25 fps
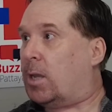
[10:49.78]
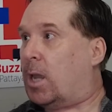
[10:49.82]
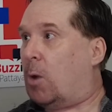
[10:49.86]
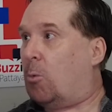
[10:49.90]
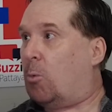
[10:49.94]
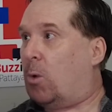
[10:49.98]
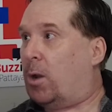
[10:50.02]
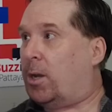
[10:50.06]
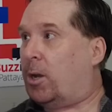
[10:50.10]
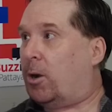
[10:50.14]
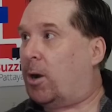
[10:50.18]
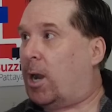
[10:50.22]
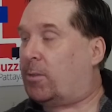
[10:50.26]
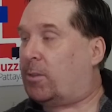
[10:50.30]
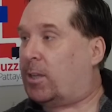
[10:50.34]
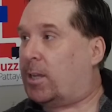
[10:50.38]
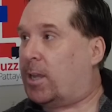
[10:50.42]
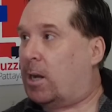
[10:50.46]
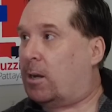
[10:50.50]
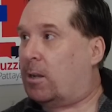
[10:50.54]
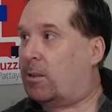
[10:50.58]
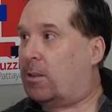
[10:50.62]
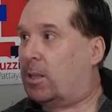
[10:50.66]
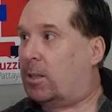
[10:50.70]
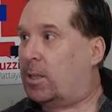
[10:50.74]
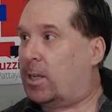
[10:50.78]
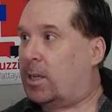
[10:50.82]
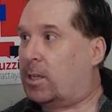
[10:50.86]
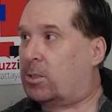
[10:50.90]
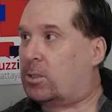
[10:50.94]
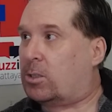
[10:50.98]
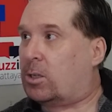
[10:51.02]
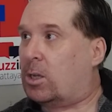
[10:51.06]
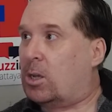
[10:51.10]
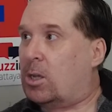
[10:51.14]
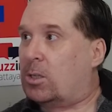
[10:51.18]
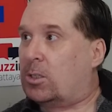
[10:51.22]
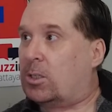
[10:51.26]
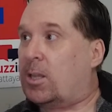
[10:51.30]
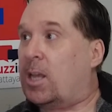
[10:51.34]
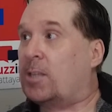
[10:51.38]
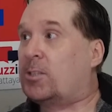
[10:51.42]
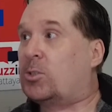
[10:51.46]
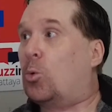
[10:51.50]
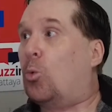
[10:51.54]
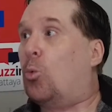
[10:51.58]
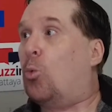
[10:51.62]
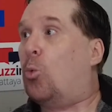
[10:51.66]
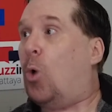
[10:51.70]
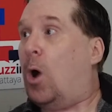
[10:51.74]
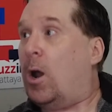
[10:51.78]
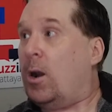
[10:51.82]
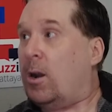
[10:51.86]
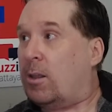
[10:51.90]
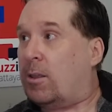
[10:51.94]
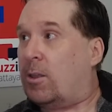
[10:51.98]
when you're at the end of the lease. So that's one